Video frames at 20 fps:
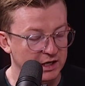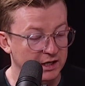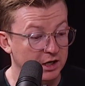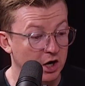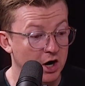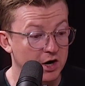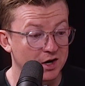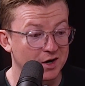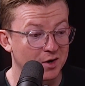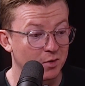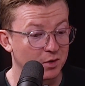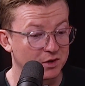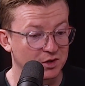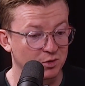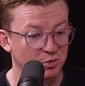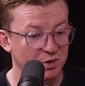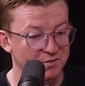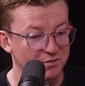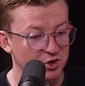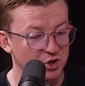Like, I don't know what
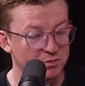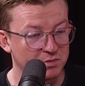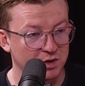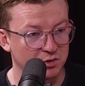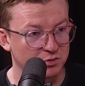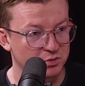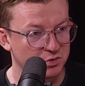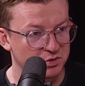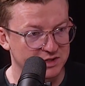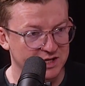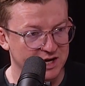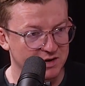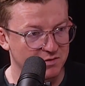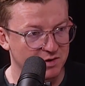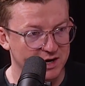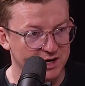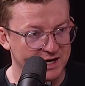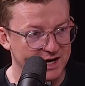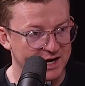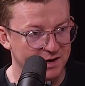the revenue multiples are
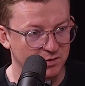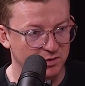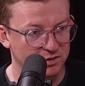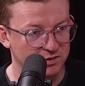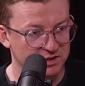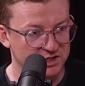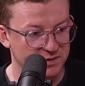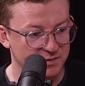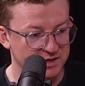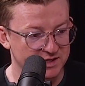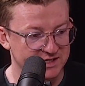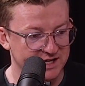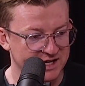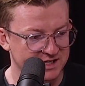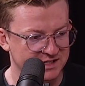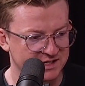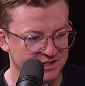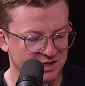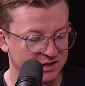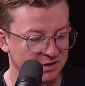right now on some of these
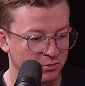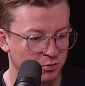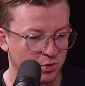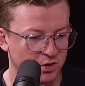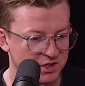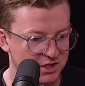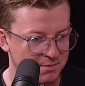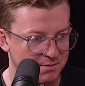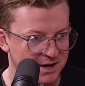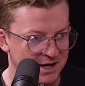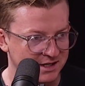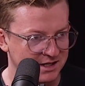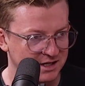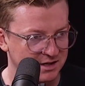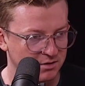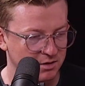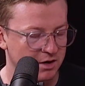assets. Like, what's the market?